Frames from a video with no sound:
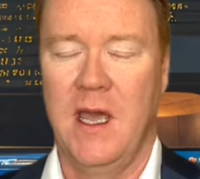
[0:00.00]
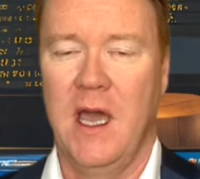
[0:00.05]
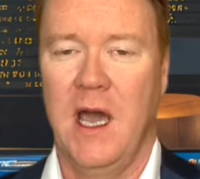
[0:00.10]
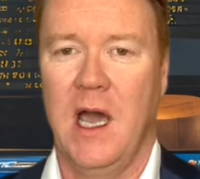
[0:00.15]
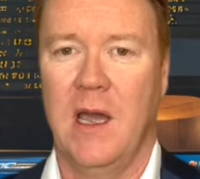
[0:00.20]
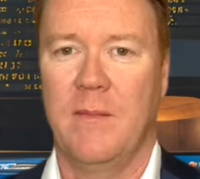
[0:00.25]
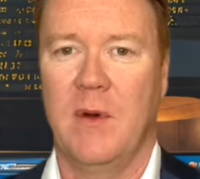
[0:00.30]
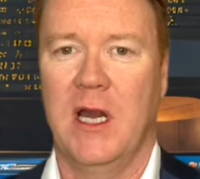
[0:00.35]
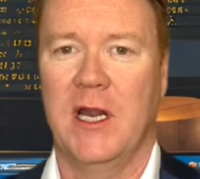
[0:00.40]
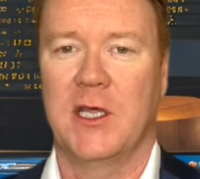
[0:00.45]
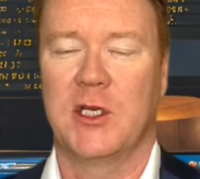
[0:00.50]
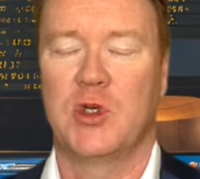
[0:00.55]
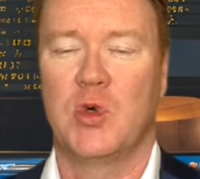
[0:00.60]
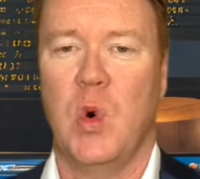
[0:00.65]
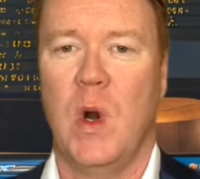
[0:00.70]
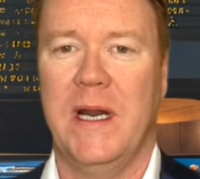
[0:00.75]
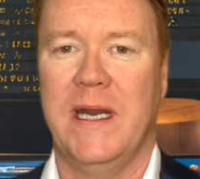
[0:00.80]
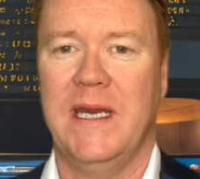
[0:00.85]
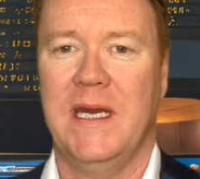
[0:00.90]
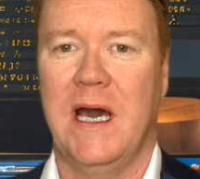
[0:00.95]
I'm on a
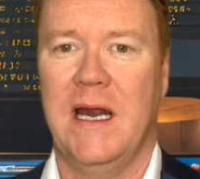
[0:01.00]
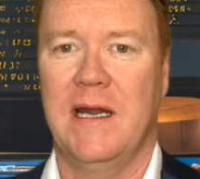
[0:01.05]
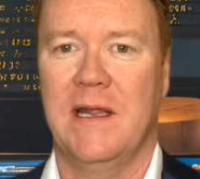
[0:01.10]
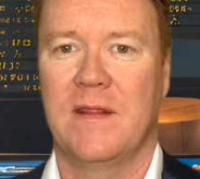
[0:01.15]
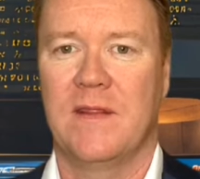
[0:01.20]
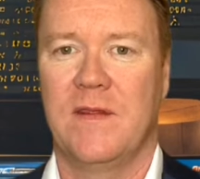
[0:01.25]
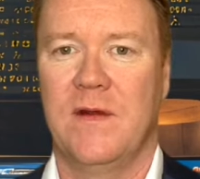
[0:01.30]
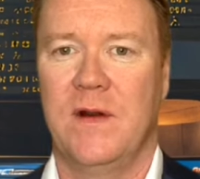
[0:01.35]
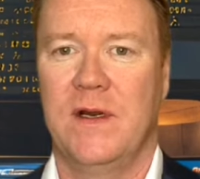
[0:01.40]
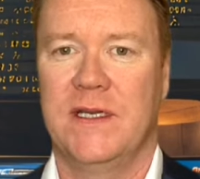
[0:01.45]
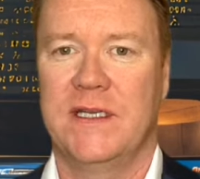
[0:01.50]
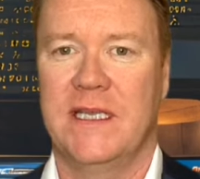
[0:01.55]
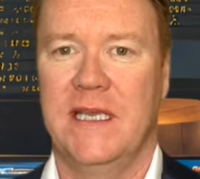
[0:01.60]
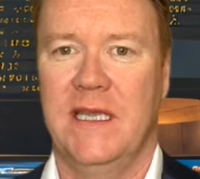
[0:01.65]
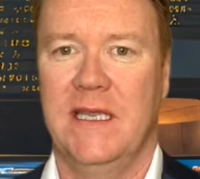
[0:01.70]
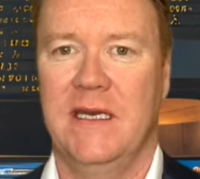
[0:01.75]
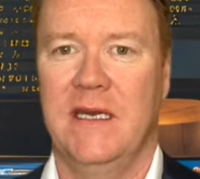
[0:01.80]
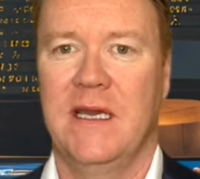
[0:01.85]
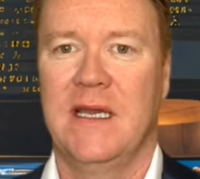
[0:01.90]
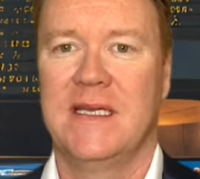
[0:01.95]
29-13,
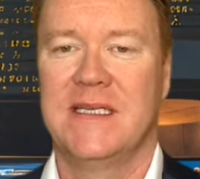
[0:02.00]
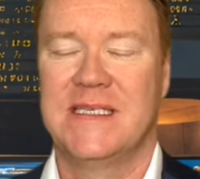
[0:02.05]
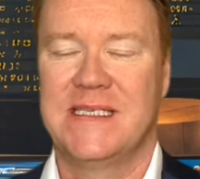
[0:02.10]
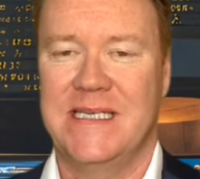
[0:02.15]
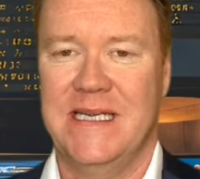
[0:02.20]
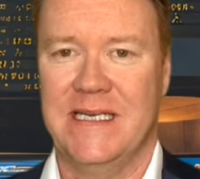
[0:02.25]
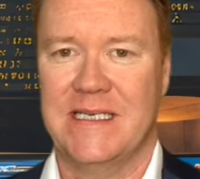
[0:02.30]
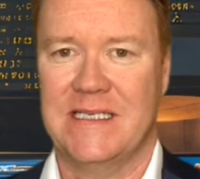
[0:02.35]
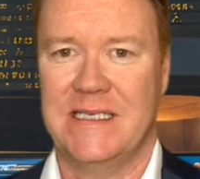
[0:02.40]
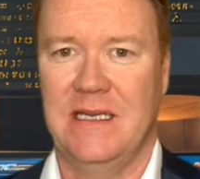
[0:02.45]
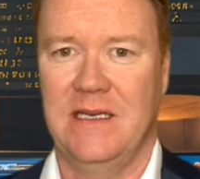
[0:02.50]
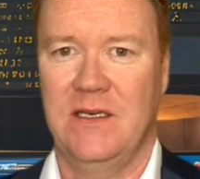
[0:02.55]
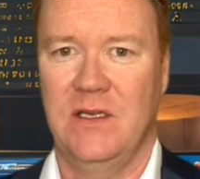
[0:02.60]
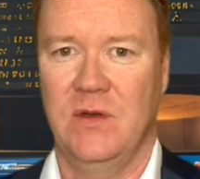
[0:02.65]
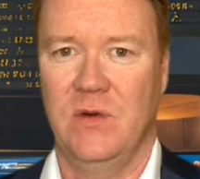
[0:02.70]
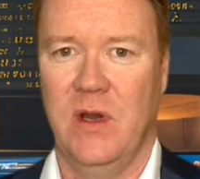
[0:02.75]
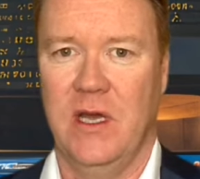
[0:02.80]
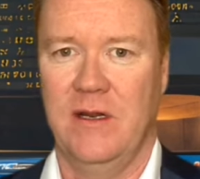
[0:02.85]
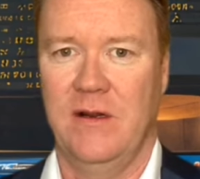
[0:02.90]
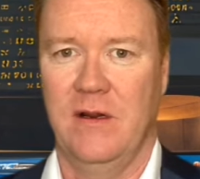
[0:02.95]
$6,200
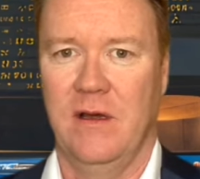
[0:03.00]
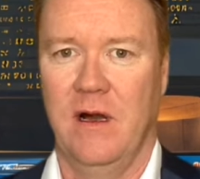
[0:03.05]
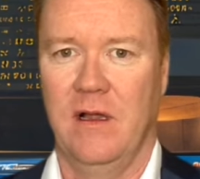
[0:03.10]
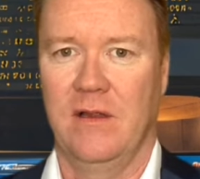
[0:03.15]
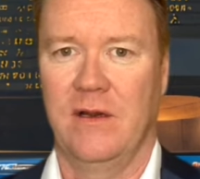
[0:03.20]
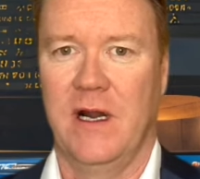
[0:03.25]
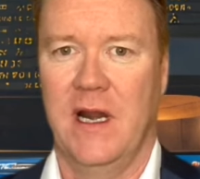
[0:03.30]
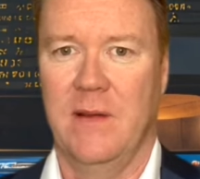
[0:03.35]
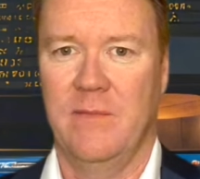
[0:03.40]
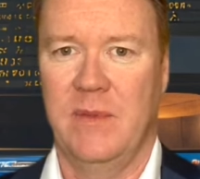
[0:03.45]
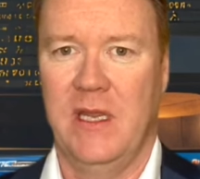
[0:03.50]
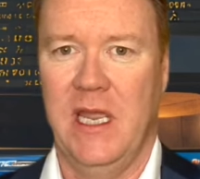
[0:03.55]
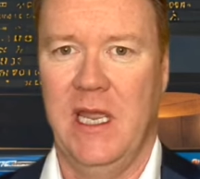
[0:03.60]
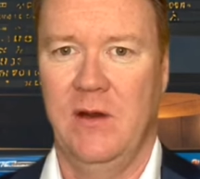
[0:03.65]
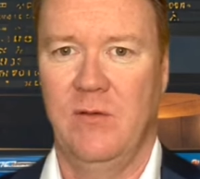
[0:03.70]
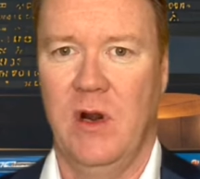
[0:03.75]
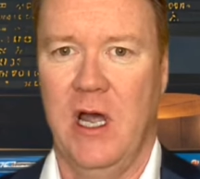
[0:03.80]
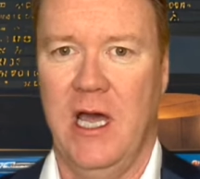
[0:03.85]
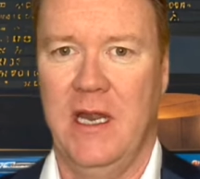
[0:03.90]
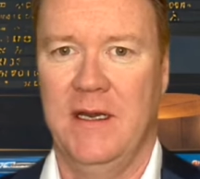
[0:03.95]

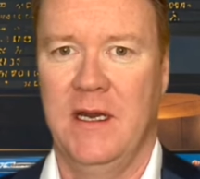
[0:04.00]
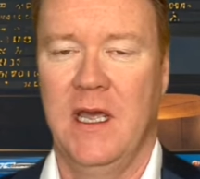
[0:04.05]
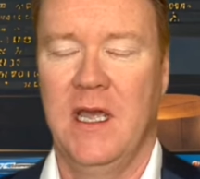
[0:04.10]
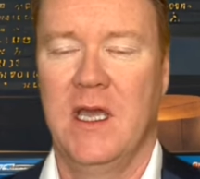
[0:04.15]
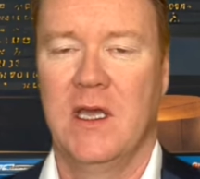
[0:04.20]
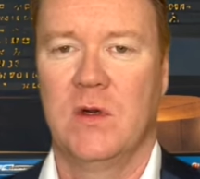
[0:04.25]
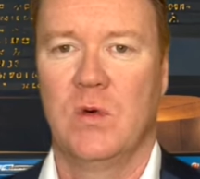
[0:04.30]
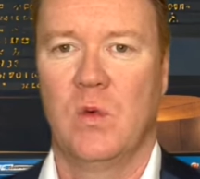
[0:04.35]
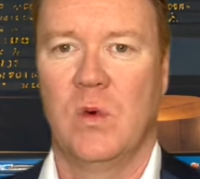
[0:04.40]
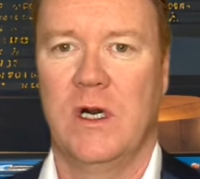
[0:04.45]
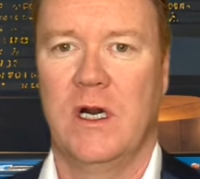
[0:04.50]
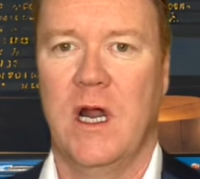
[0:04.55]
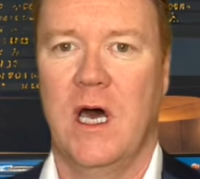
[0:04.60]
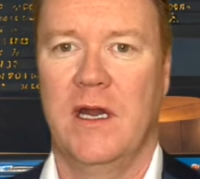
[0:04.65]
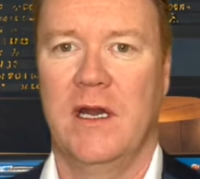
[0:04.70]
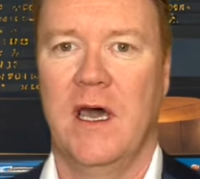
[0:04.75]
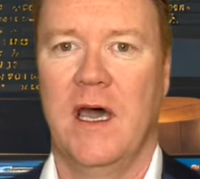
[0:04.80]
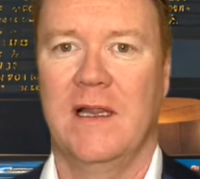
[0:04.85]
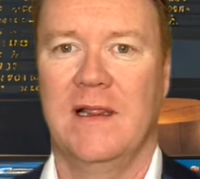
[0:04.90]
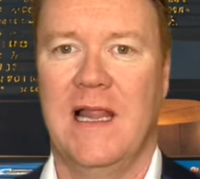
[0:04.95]
NBA run. And we're
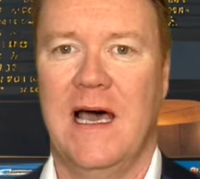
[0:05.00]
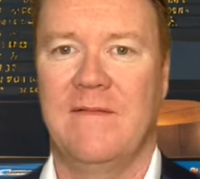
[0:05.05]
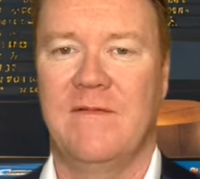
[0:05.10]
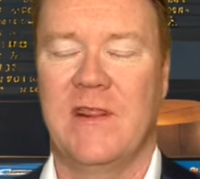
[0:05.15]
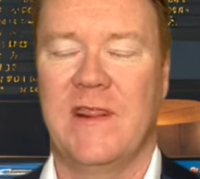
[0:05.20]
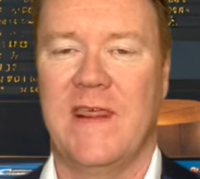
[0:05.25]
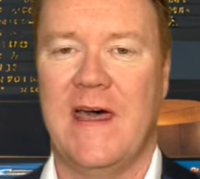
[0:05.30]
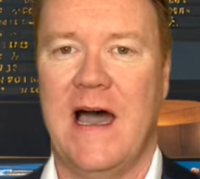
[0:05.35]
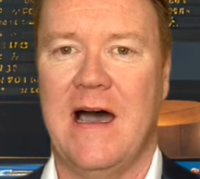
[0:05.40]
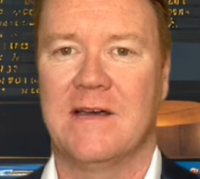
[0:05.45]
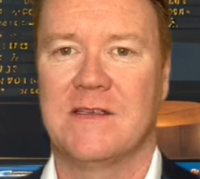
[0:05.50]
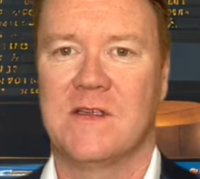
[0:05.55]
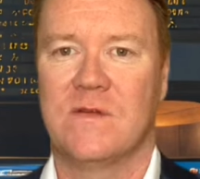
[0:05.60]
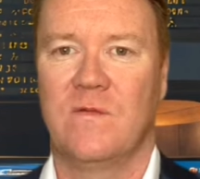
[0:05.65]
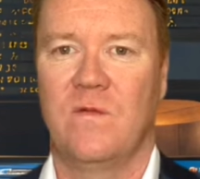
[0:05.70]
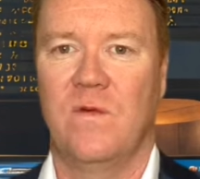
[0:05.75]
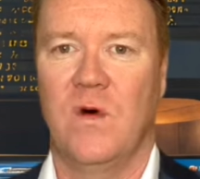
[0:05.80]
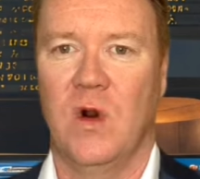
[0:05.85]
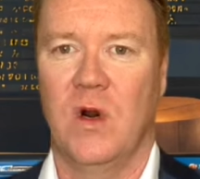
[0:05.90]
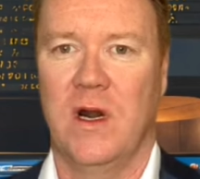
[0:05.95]
on an
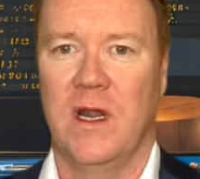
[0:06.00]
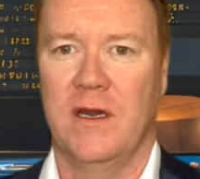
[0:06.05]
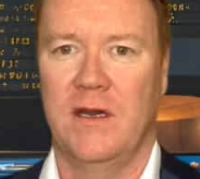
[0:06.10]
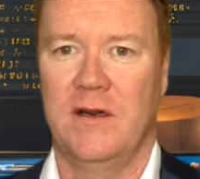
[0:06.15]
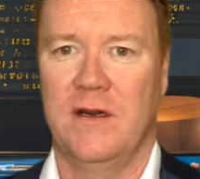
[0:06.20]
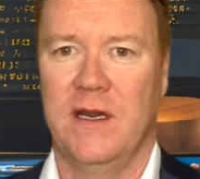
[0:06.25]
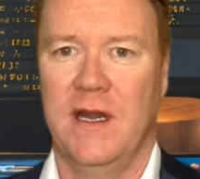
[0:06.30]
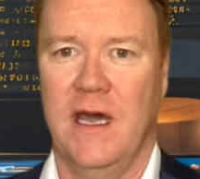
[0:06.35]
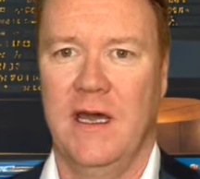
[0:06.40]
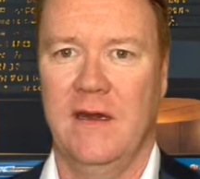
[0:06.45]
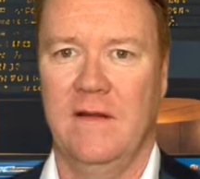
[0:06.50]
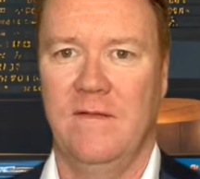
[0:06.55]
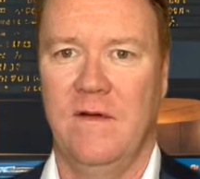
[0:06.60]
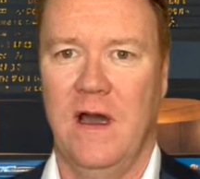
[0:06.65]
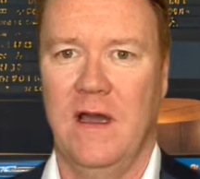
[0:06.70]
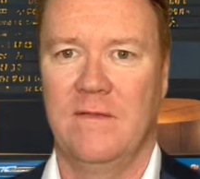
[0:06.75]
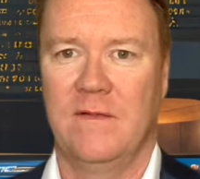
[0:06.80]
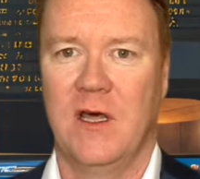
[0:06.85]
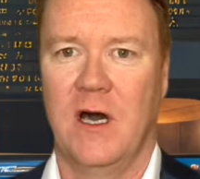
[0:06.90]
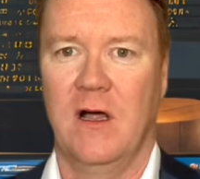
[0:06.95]

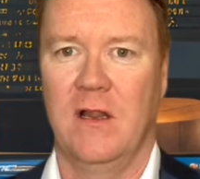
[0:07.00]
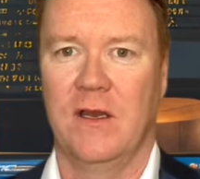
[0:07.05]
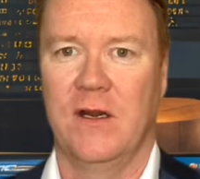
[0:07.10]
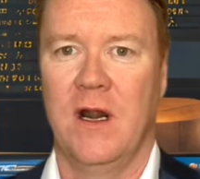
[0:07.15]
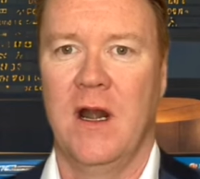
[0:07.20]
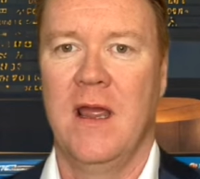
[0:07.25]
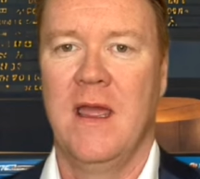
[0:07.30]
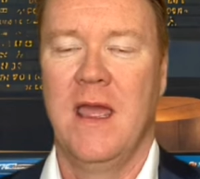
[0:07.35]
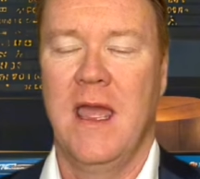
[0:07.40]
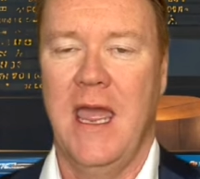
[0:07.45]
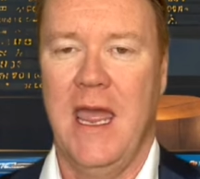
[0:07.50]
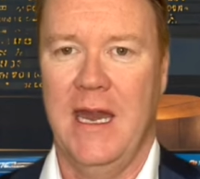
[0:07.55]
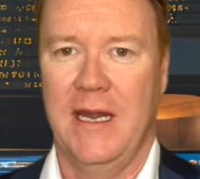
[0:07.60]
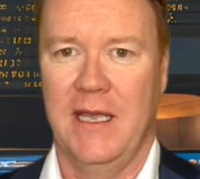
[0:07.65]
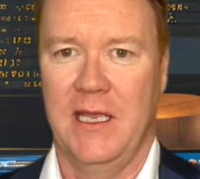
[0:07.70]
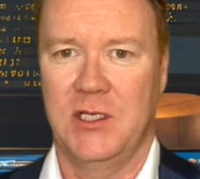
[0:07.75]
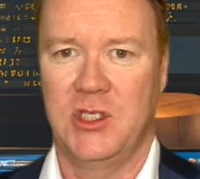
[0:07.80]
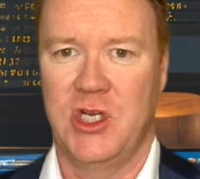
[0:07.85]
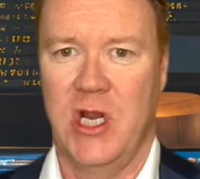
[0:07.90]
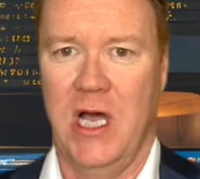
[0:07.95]
$11,495
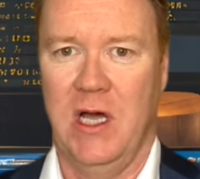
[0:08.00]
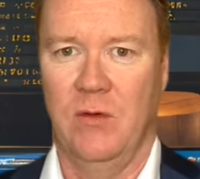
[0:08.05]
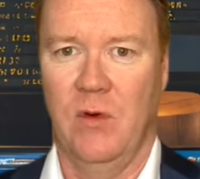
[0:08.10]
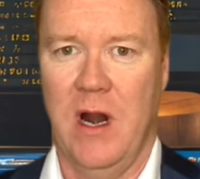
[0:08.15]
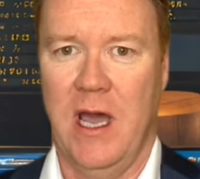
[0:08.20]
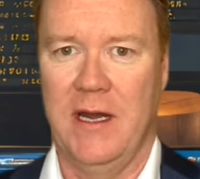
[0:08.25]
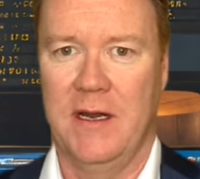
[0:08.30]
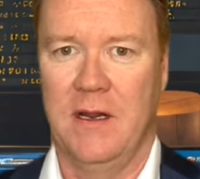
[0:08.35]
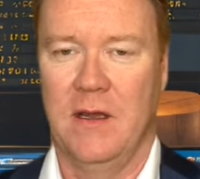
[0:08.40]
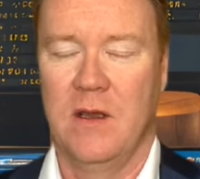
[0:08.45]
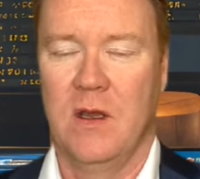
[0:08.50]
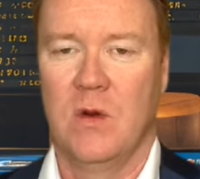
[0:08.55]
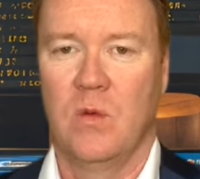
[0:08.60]
NHL run.